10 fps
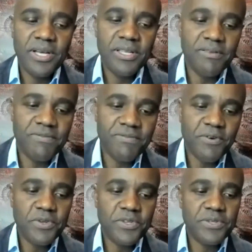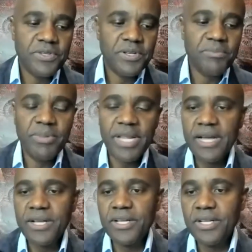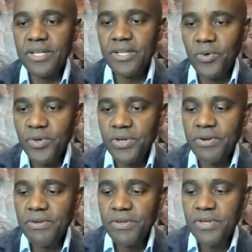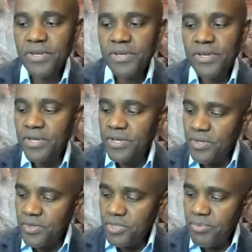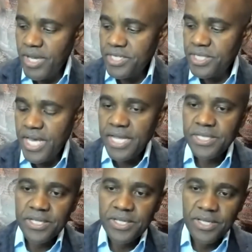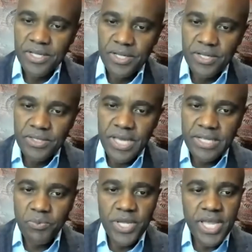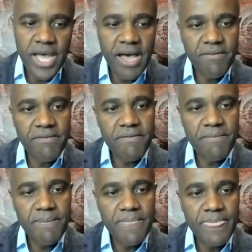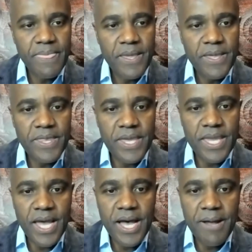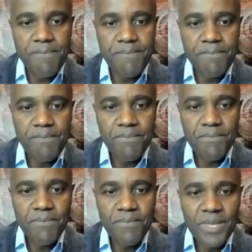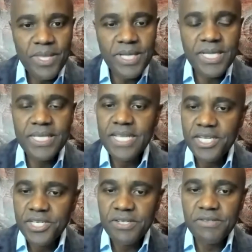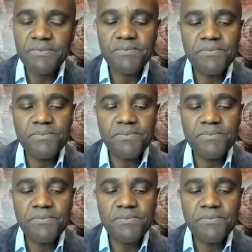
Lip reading: the first Black lawyer. Could you imagine that? That we have the distinction